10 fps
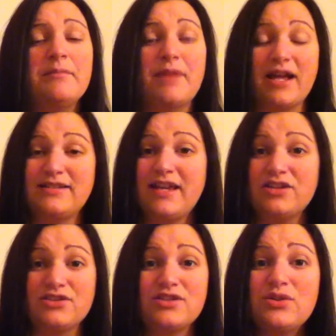But I had
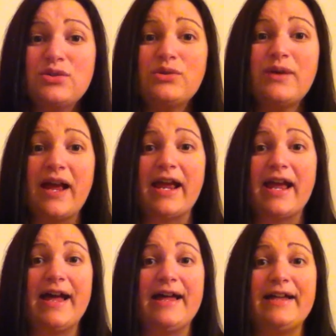taken 2,
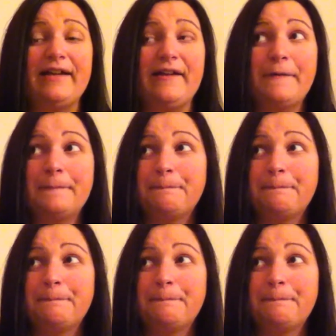and